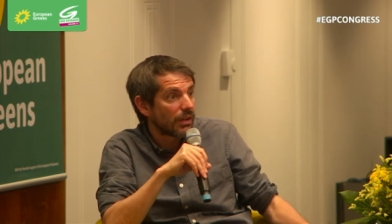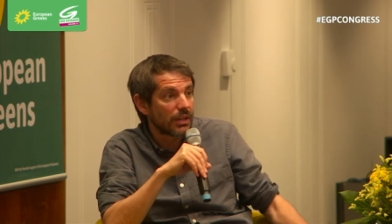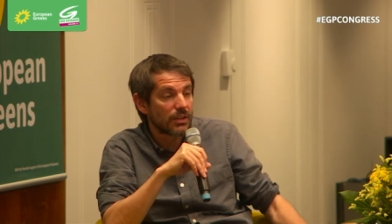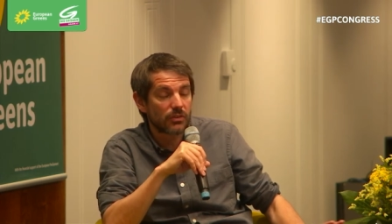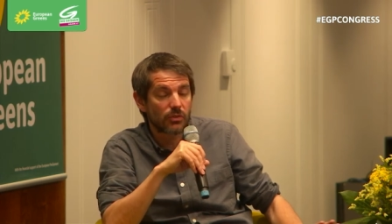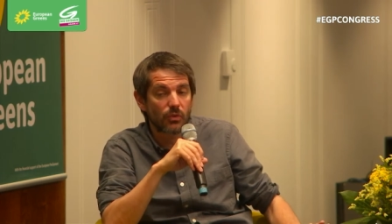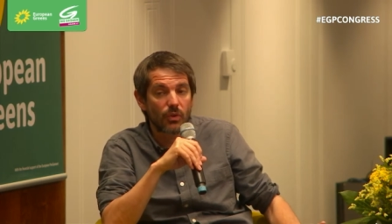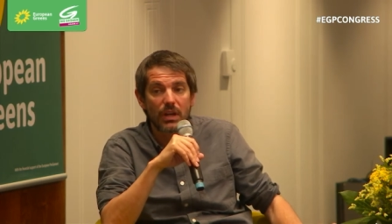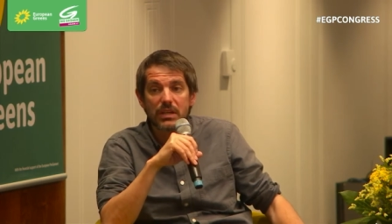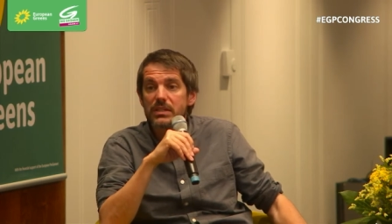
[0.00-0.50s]

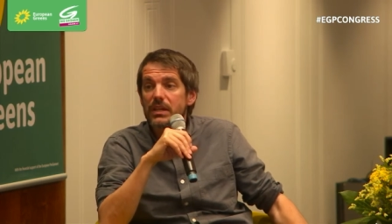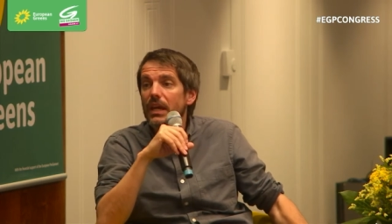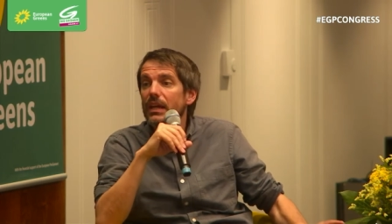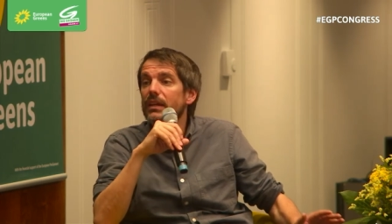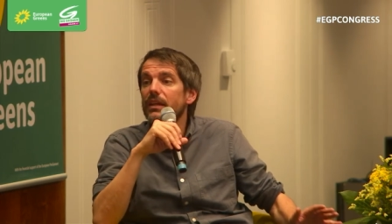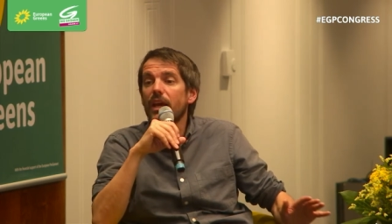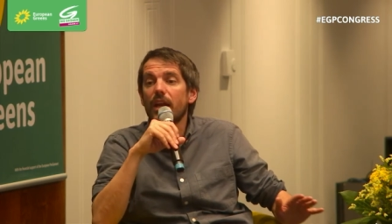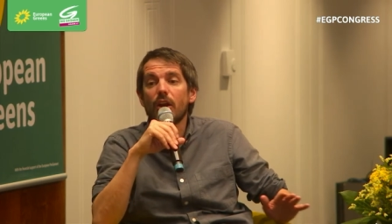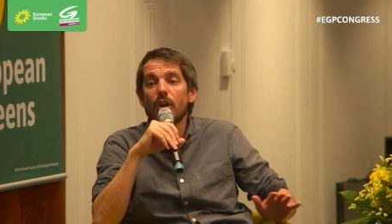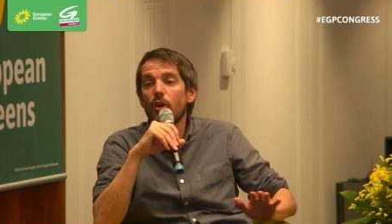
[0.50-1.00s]
It's crazy.
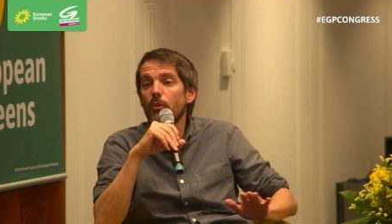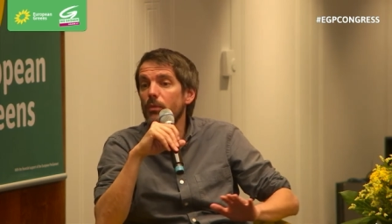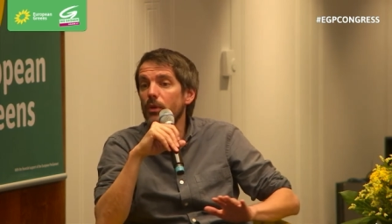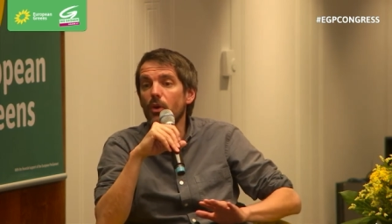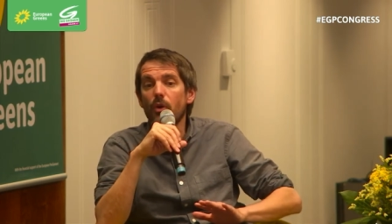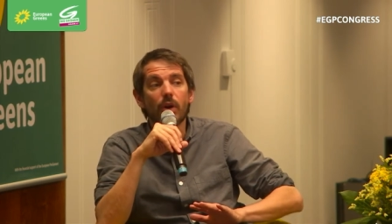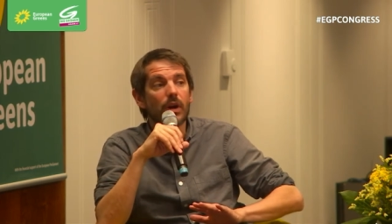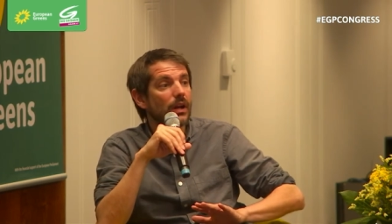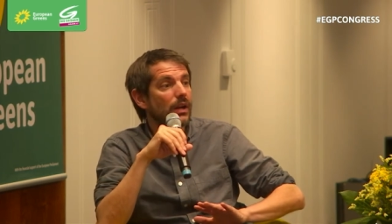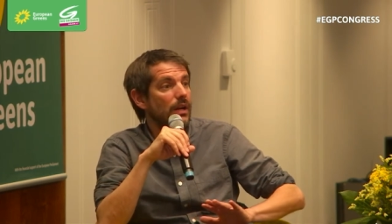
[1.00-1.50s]
It cannot be
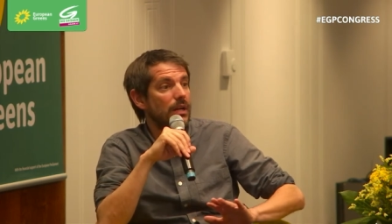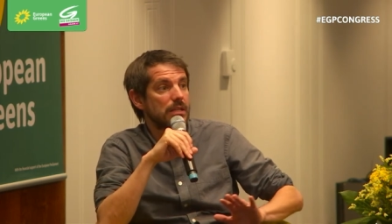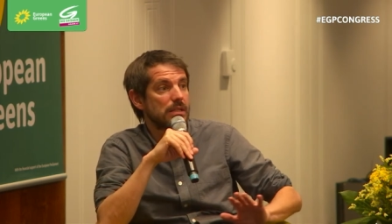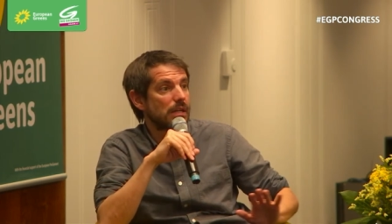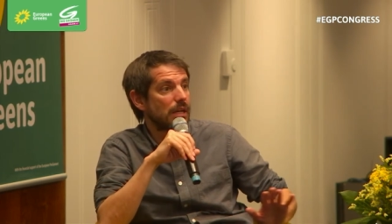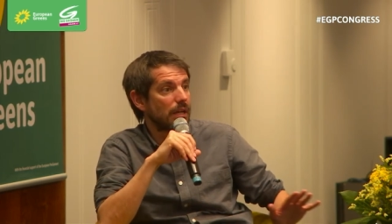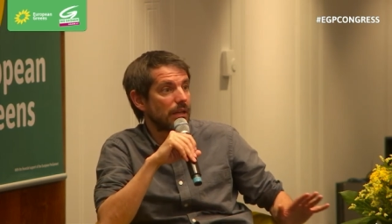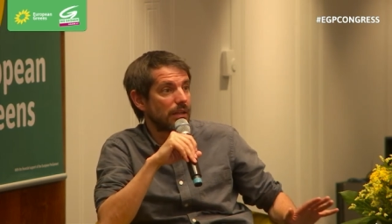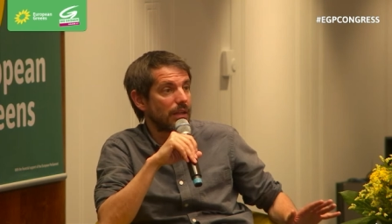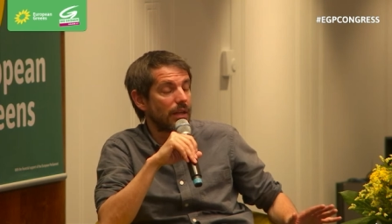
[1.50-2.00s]
organized
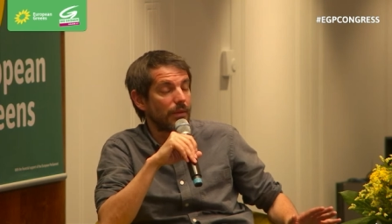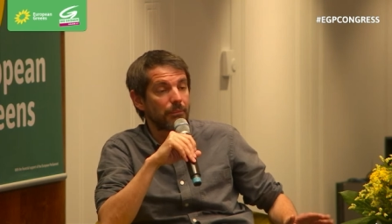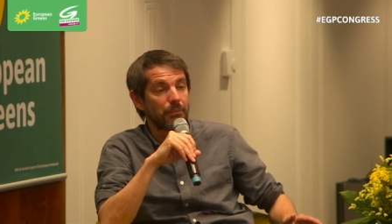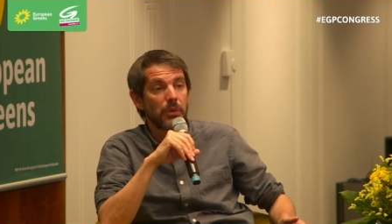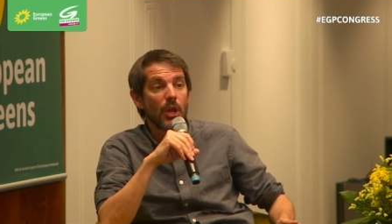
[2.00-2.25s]
like that.